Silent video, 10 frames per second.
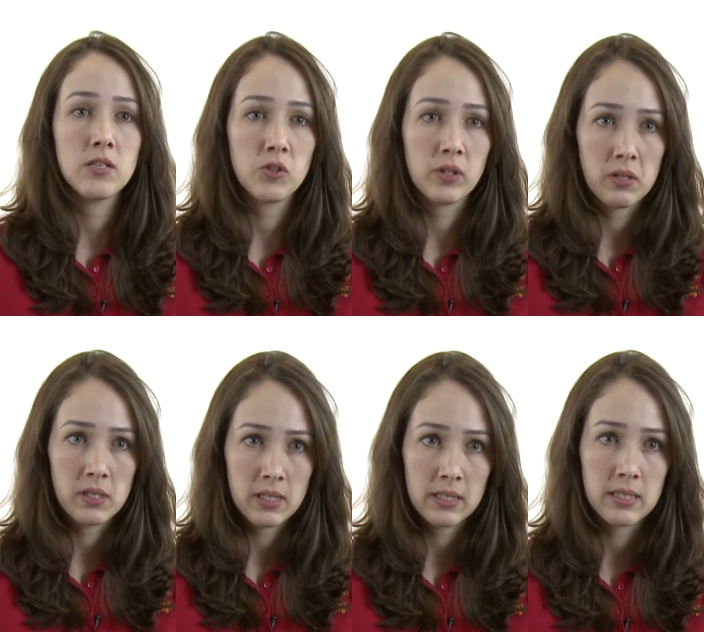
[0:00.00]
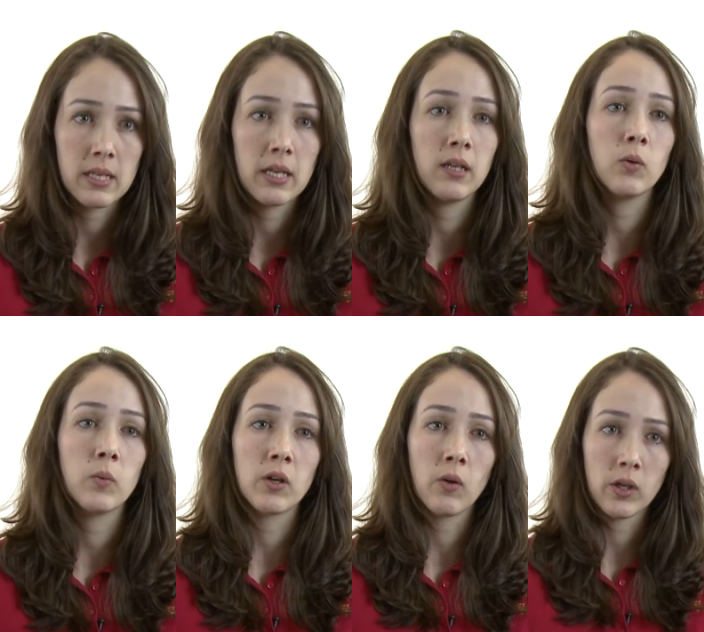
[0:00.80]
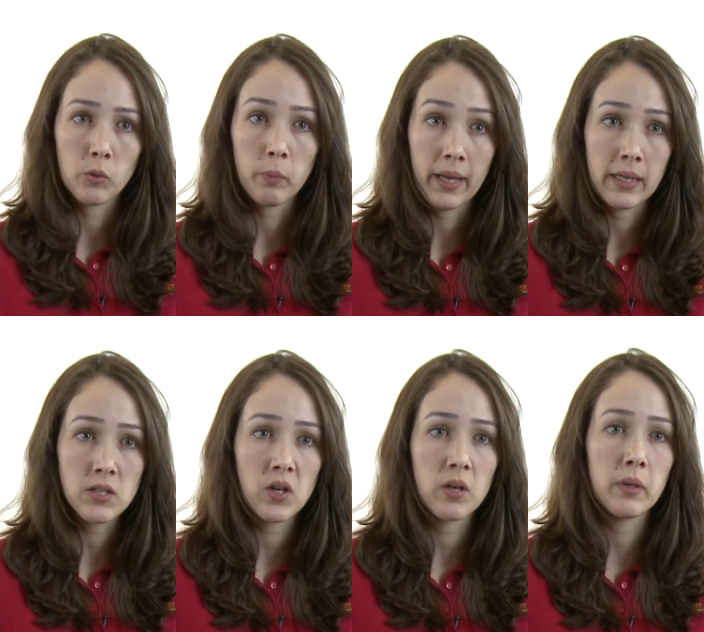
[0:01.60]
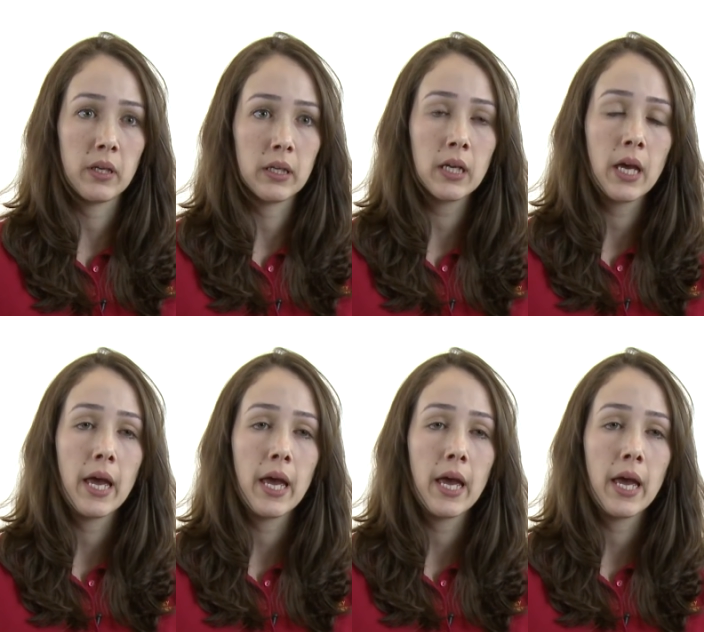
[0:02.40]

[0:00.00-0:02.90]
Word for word: 2016, we are going to plant soybean